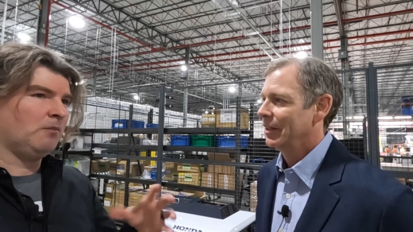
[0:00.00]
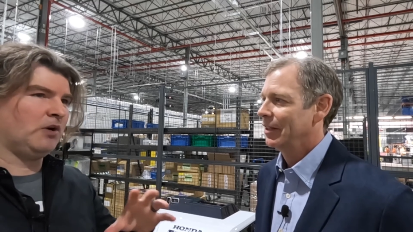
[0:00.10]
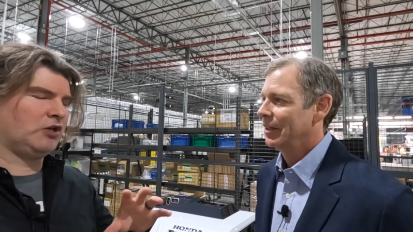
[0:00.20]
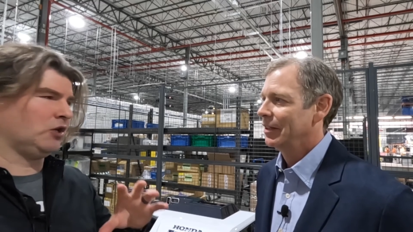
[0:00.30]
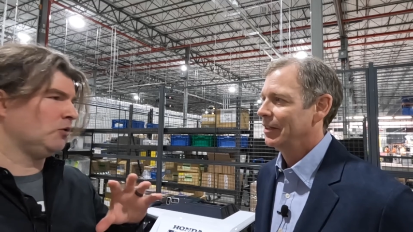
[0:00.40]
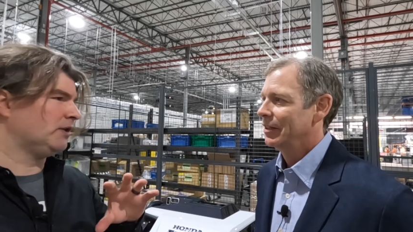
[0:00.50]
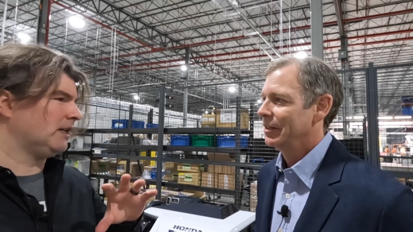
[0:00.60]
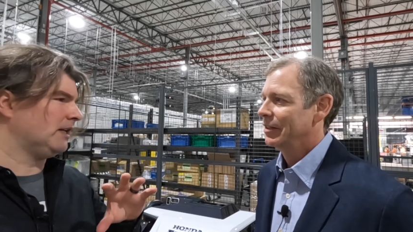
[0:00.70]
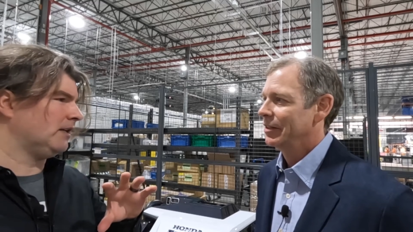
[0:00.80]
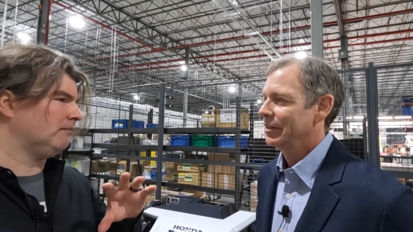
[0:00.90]
Speaker 1: But do you
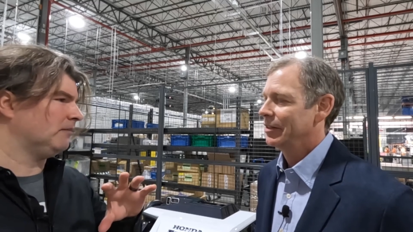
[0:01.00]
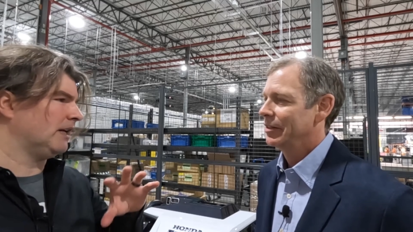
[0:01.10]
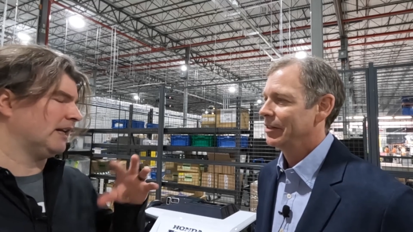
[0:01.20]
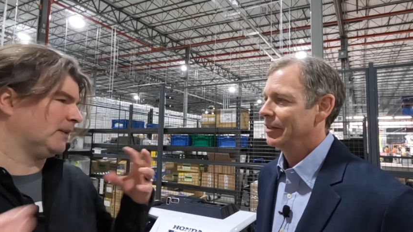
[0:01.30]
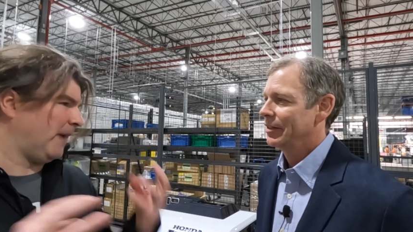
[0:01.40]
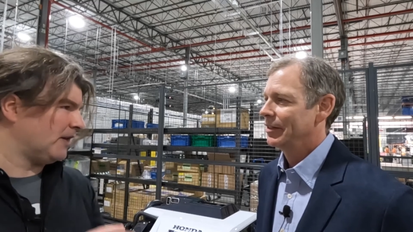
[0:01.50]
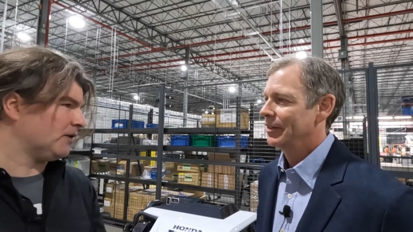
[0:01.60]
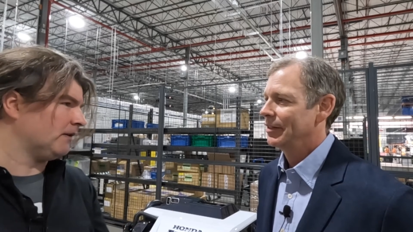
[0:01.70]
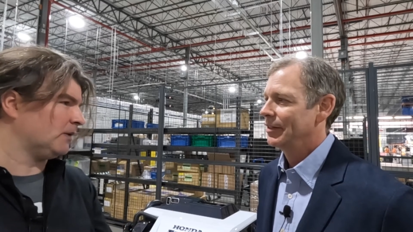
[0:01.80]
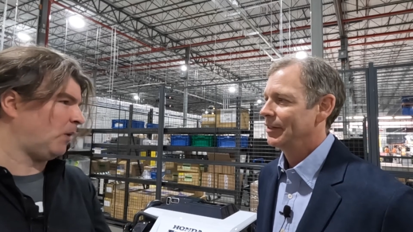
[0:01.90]
see an
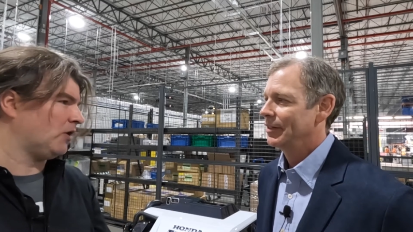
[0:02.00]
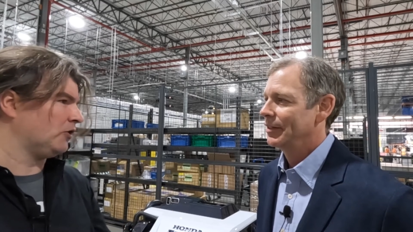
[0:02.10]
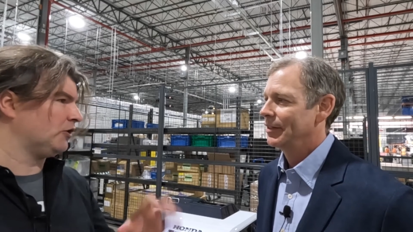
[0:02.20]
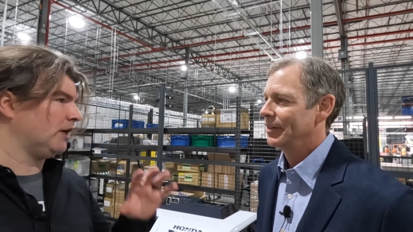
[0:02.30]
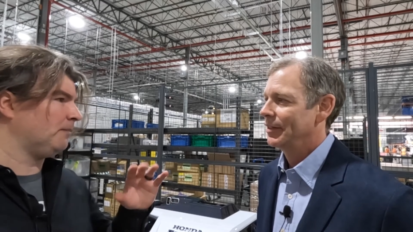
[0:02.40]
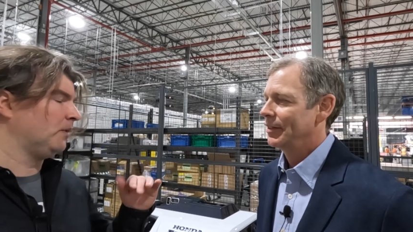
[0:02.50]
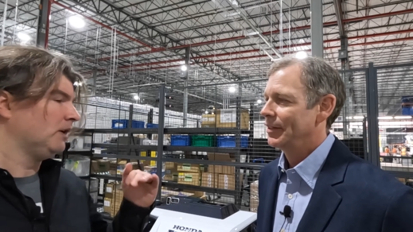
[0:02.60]
expansion of this partnership?